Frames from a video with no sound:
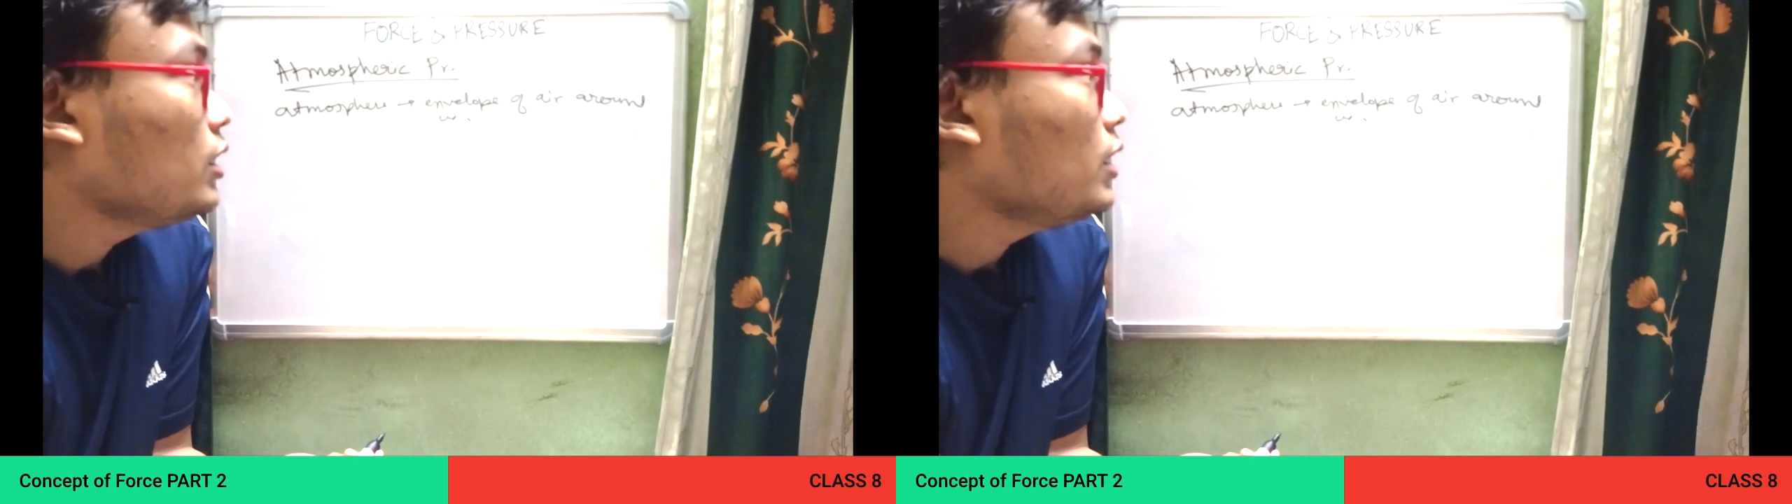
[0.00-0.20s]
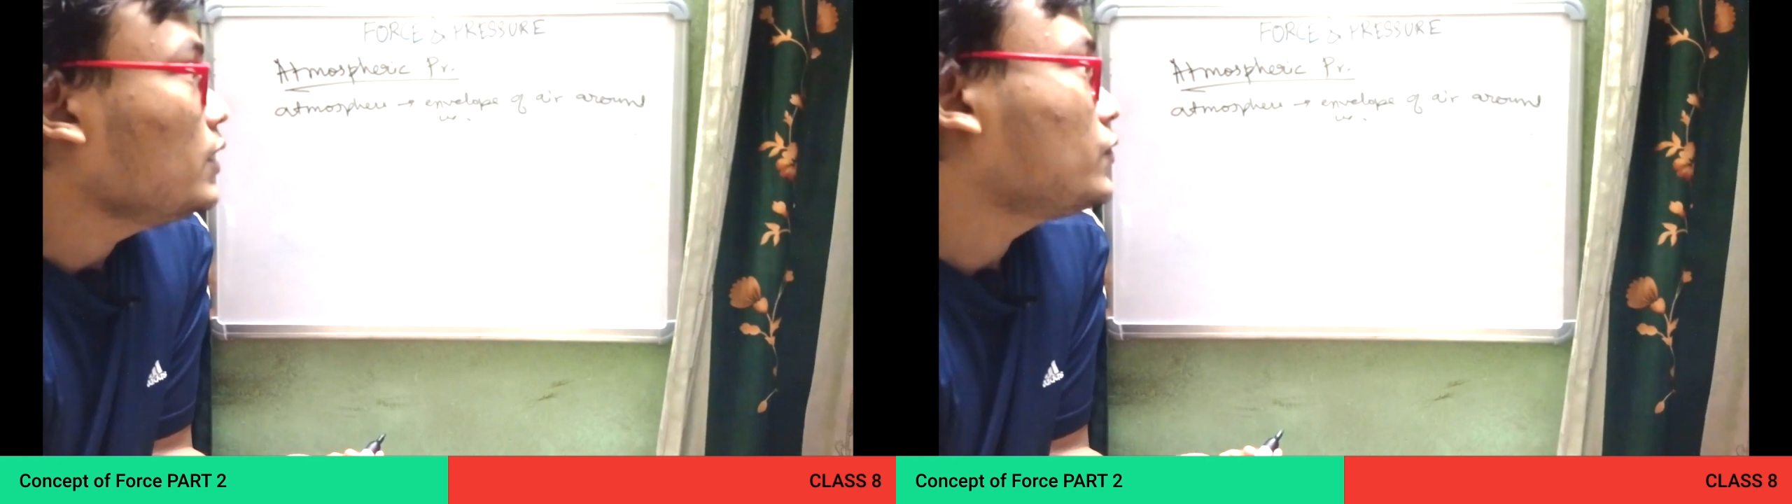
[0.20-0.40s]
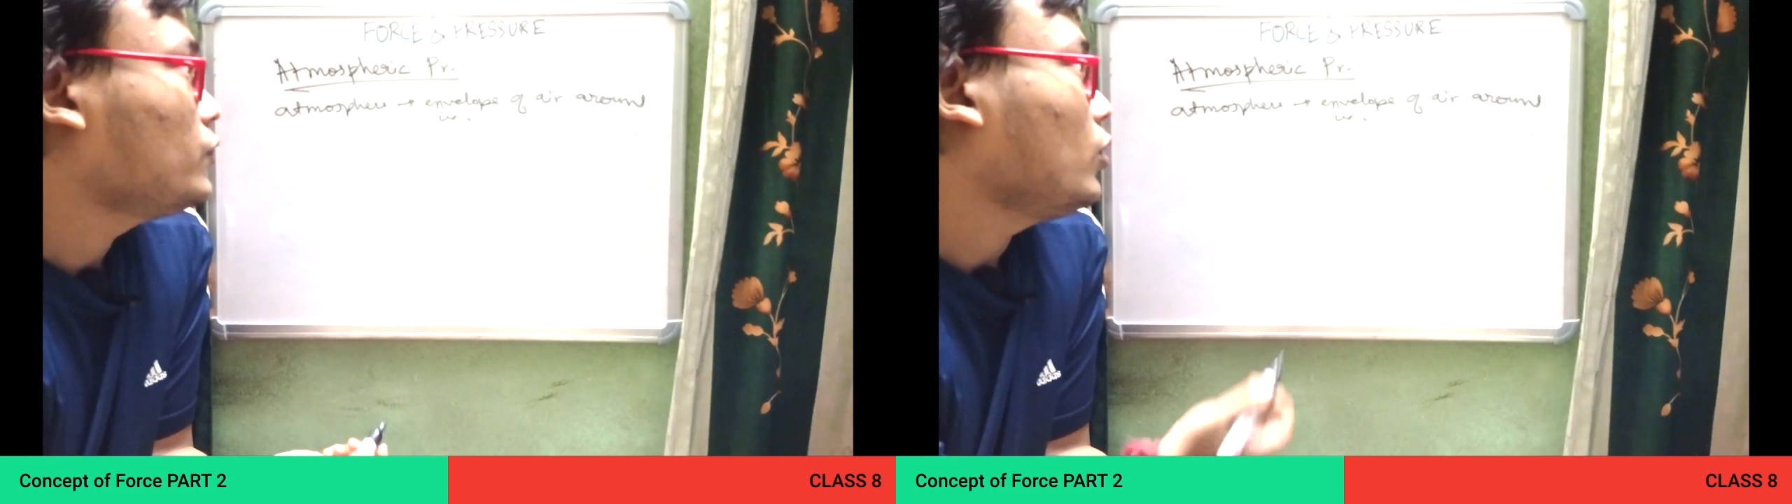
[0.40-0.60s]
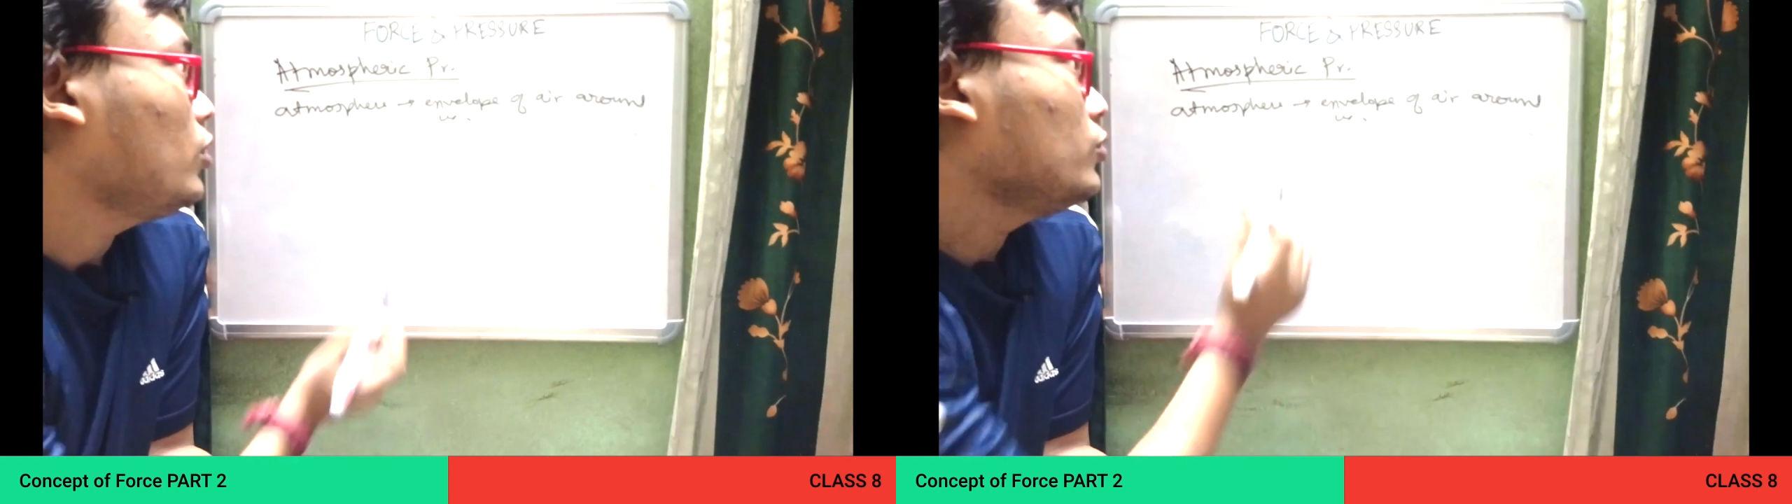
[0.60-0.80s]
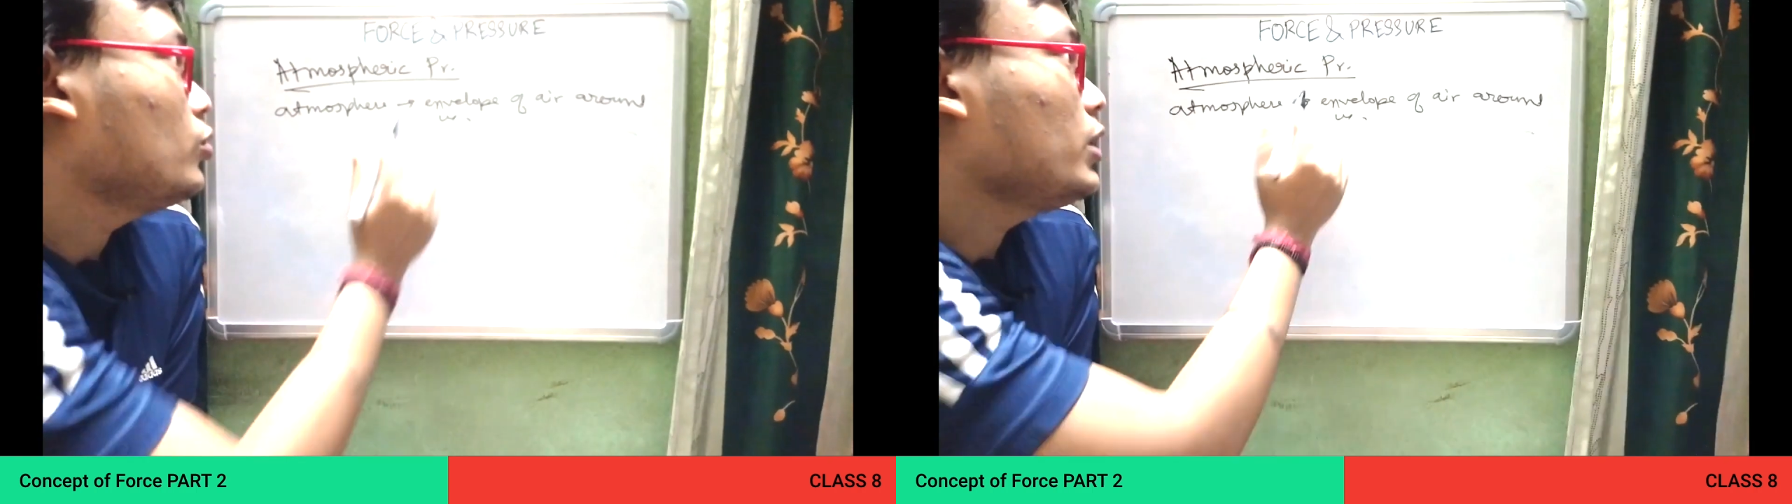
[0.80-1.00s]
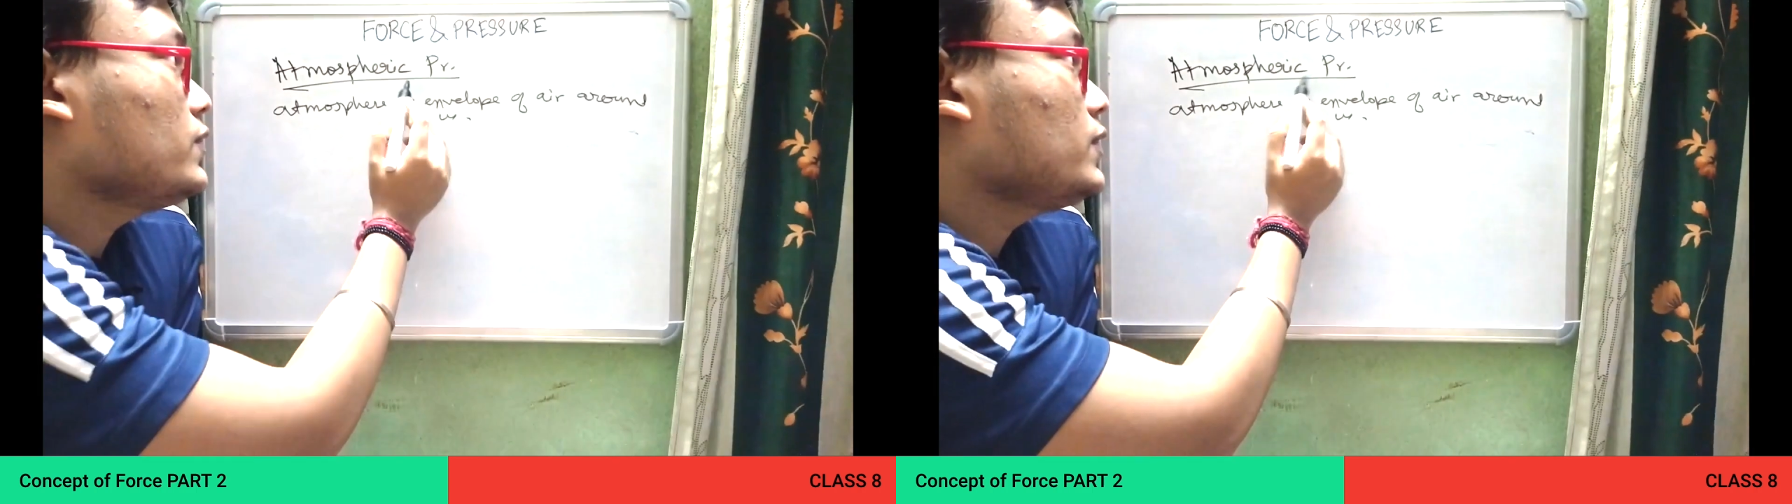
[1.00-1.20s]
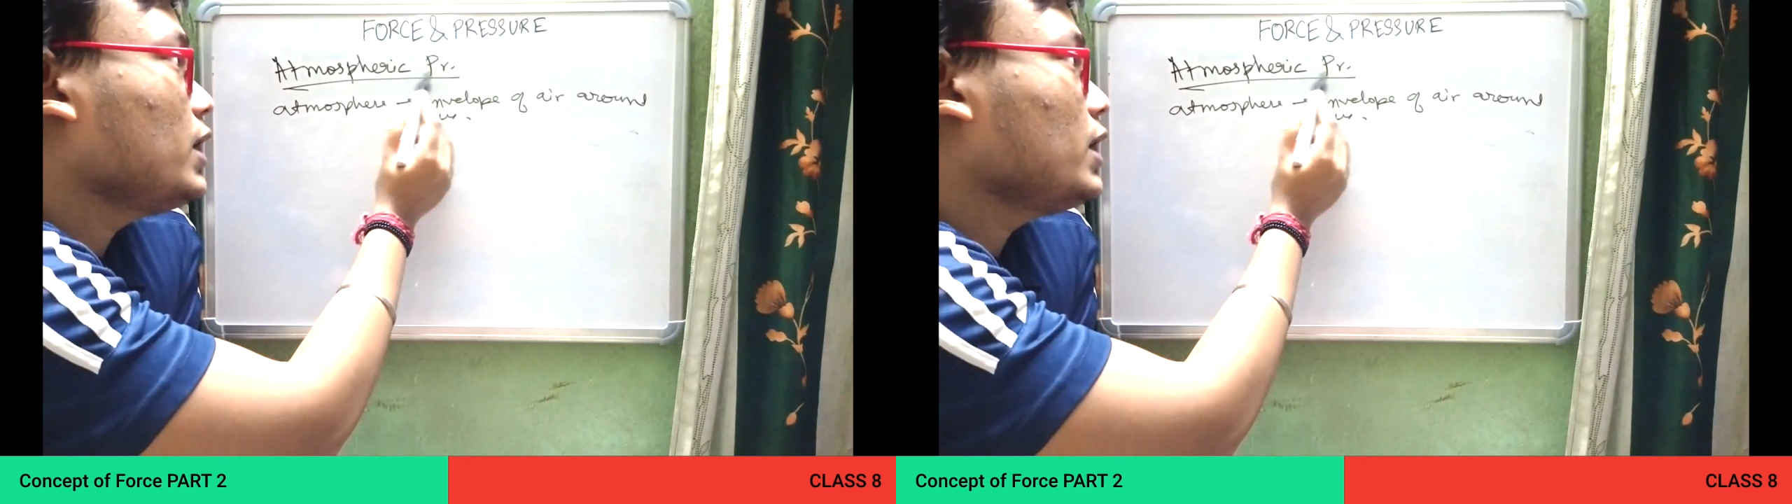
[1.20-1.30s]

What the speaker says: is known as the